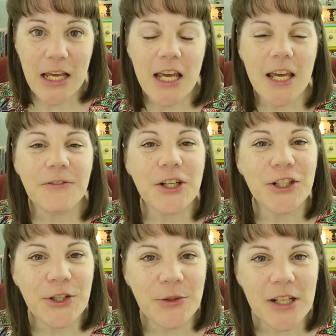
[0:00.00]
If you're
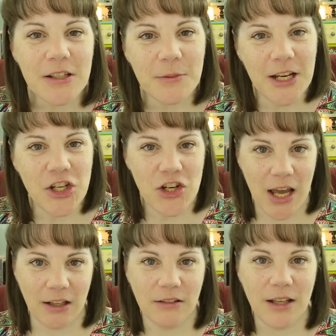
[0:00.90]
new here to my
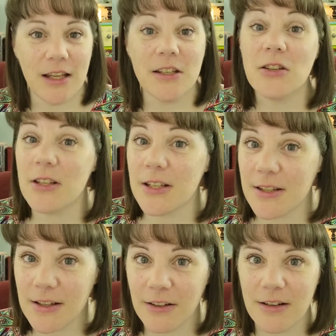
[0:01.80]
channel and to this
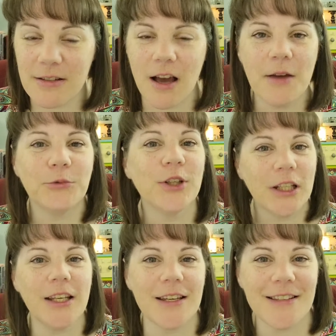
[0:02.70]
series, I'm
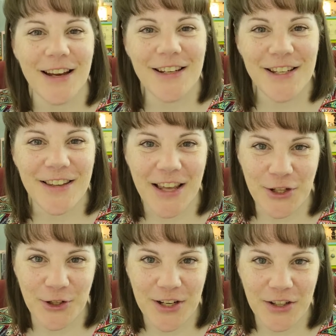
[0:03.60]
really excited that
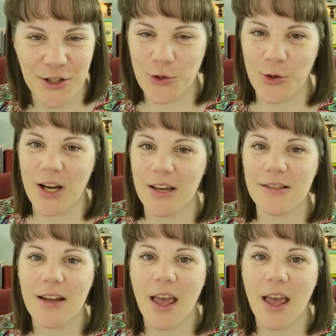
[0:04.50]
you're here to join us.